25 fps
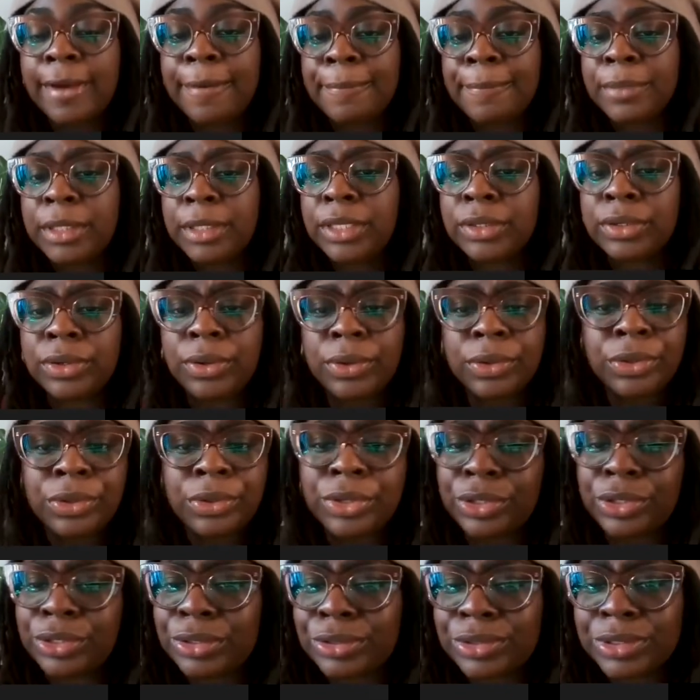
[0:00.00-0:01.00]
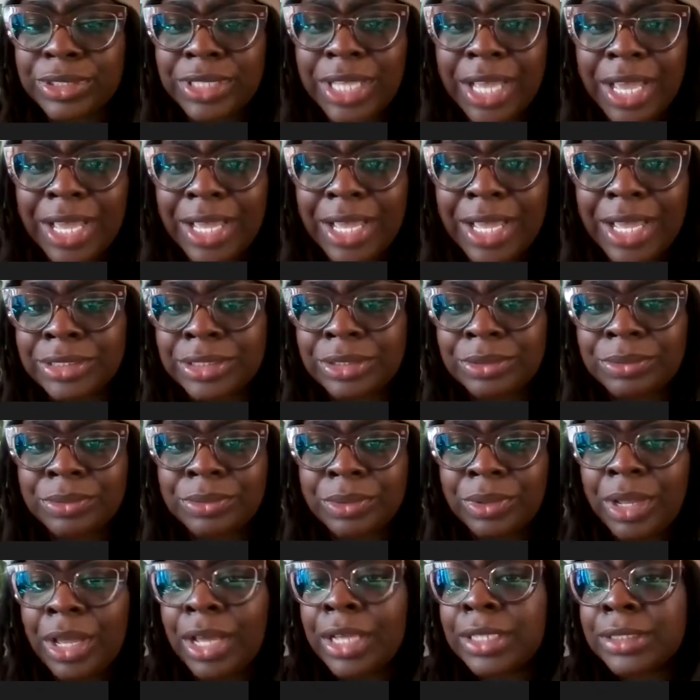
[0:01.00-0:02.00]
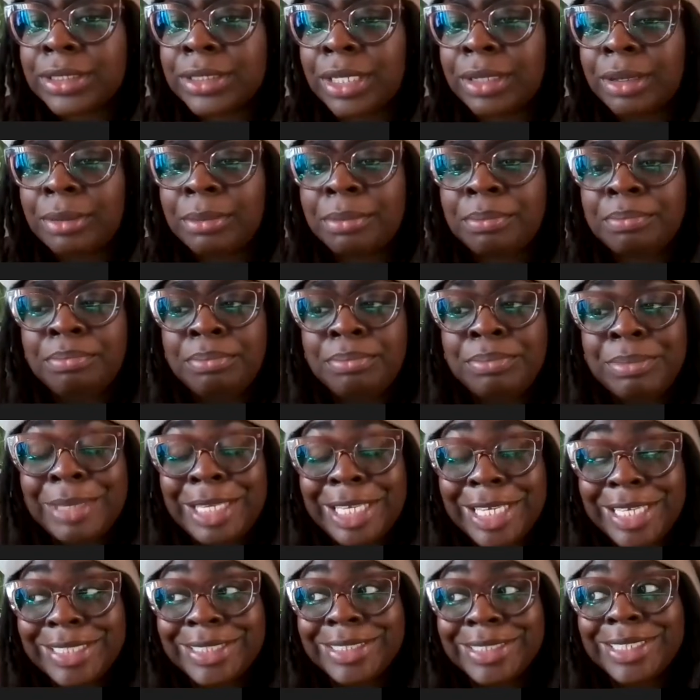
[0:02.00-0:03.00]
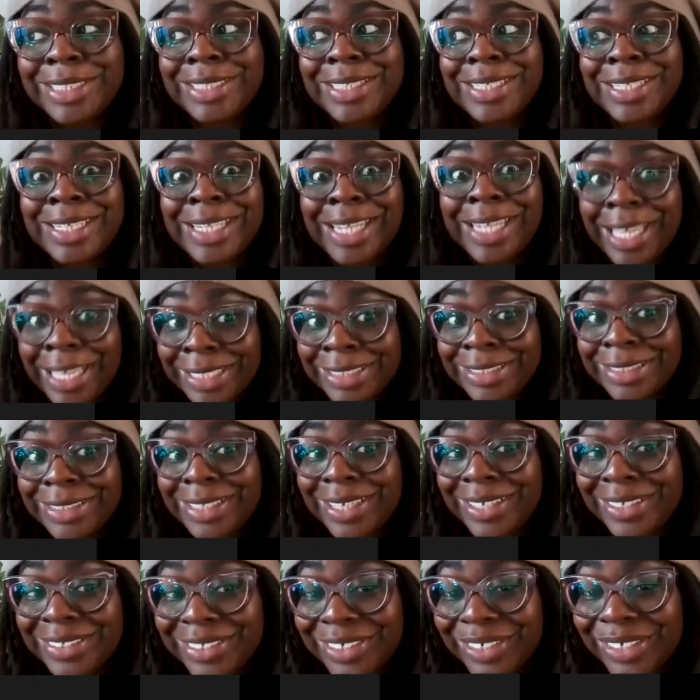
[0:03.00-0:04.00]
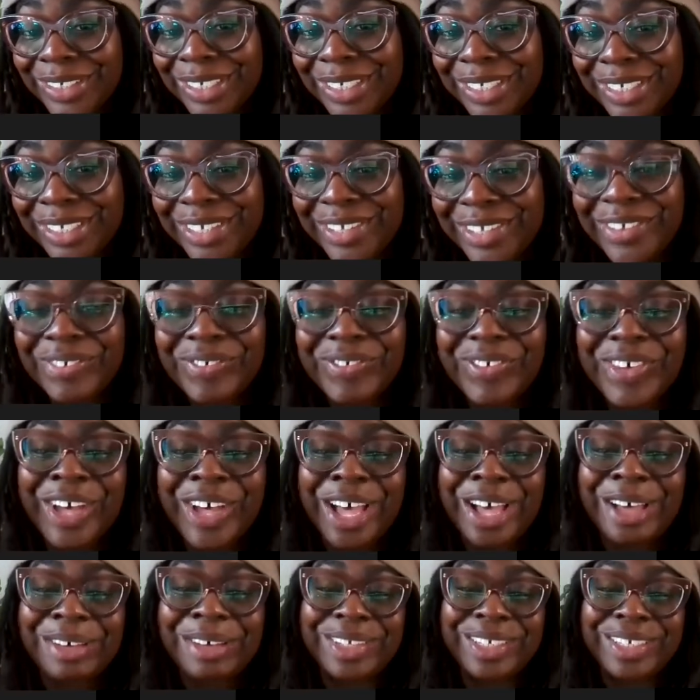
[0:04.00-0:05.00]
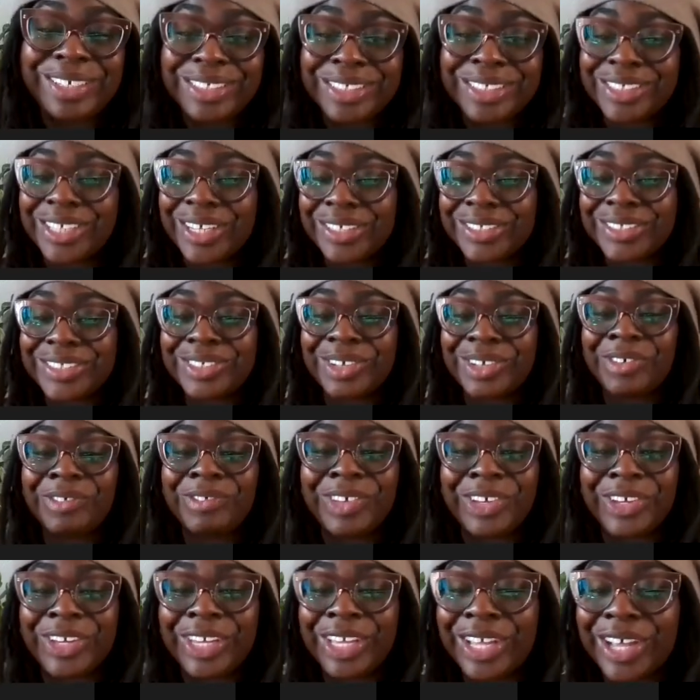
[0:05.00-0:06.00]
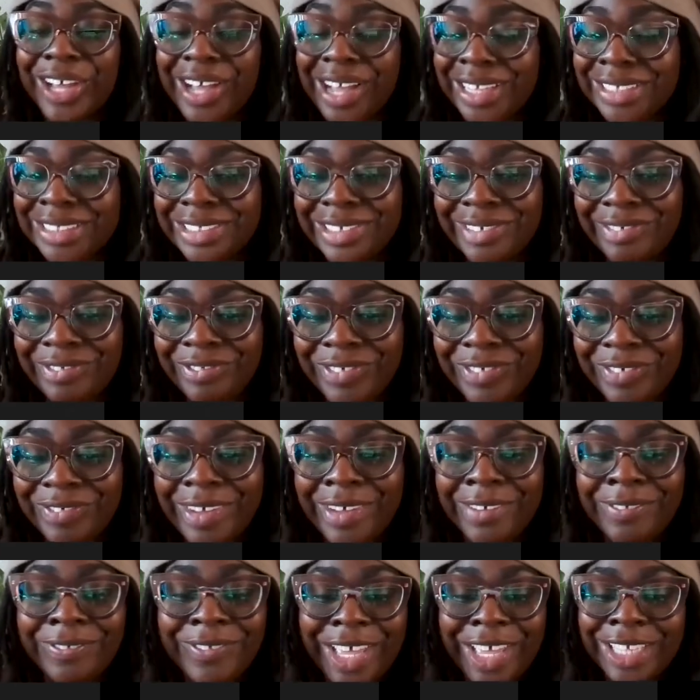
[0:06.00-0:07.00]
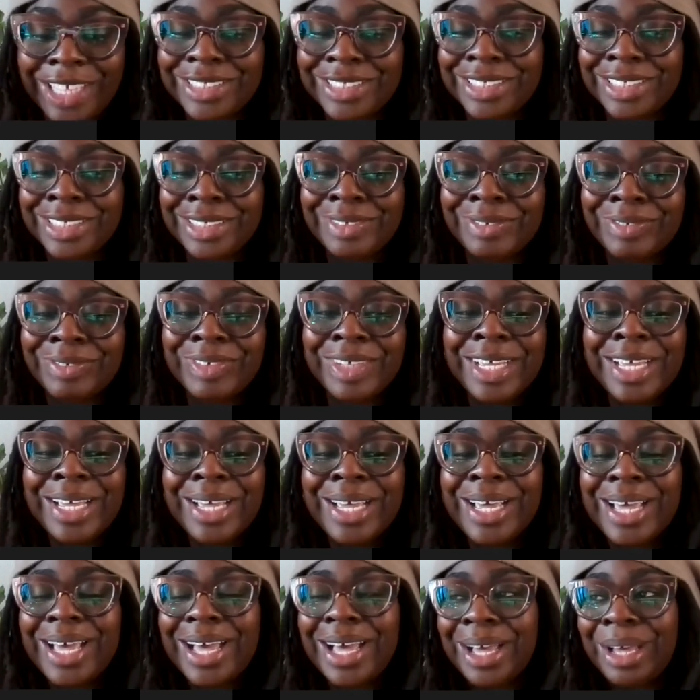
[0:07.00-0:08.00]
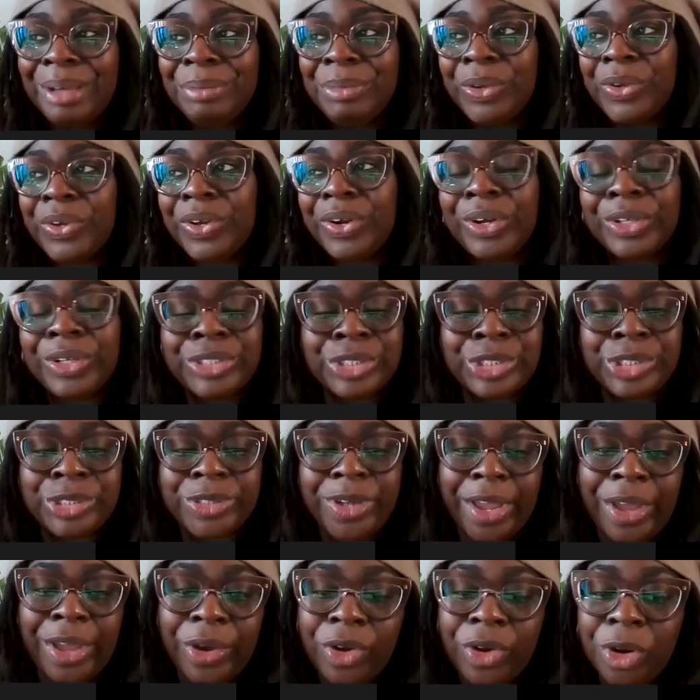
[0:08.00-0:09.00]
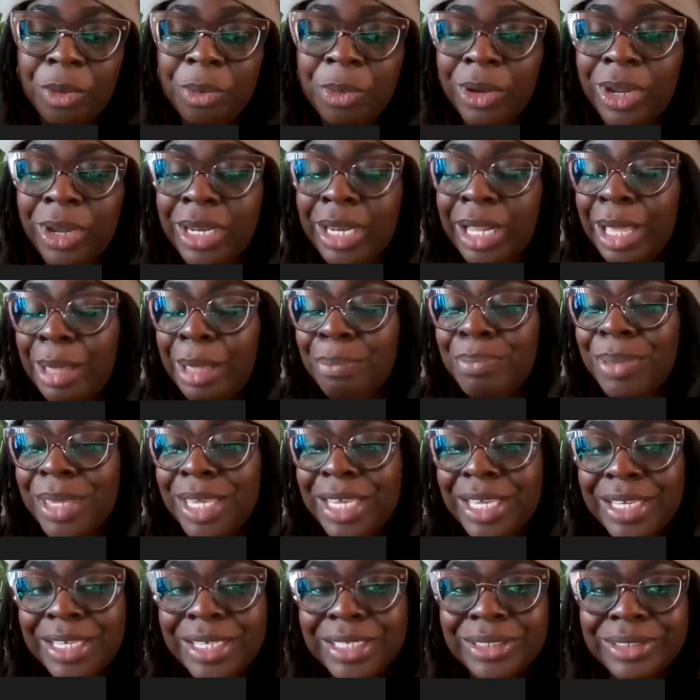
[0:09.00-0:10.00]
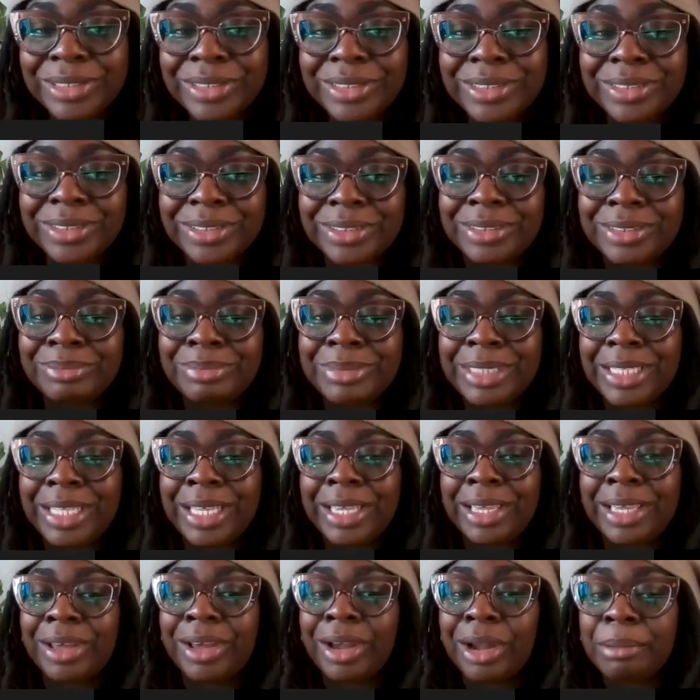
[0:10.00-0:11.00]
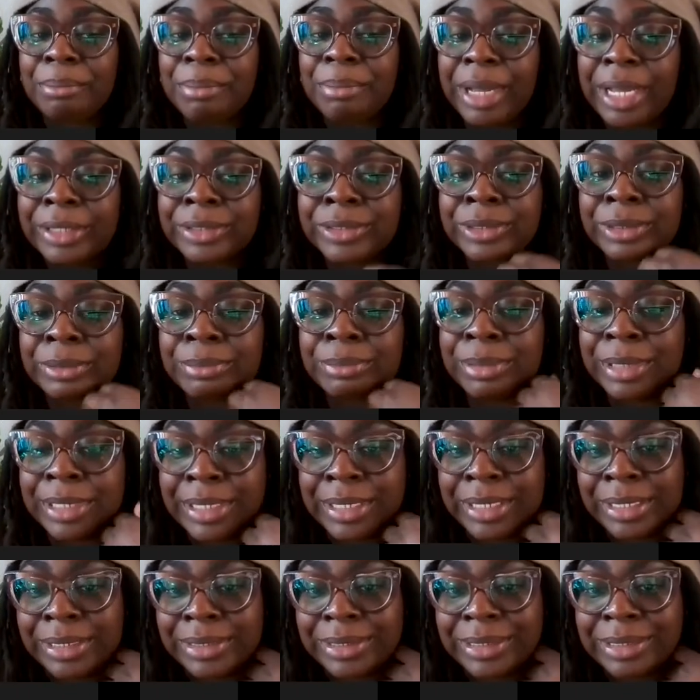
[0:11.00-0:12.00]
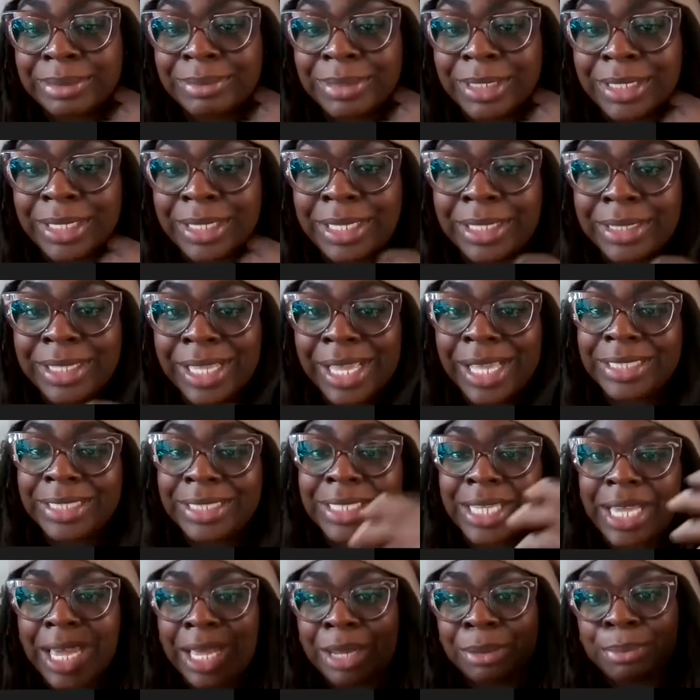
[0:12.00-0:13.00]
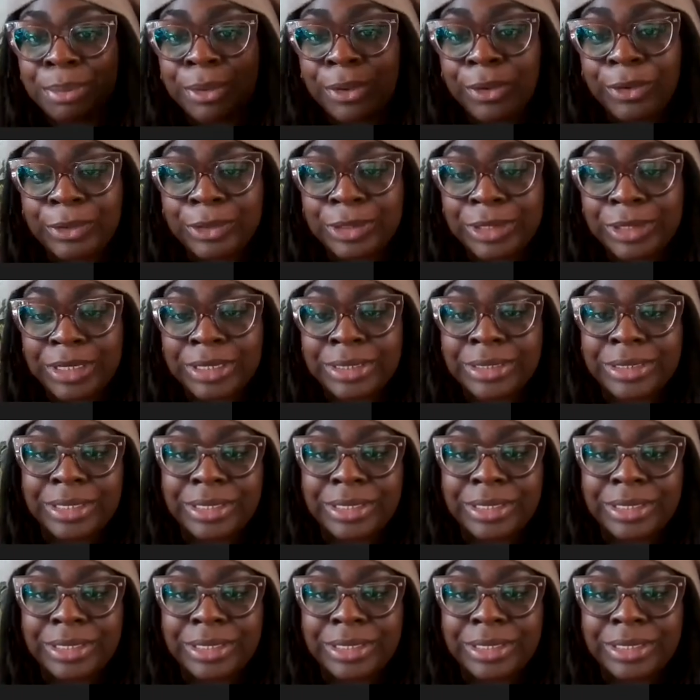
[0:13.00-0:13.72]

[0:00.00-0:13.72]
You could use that as a meatless alternative, and it's also very effective. You could also try incorporating beans or something like a garbanzo bean, something like that, to add protein to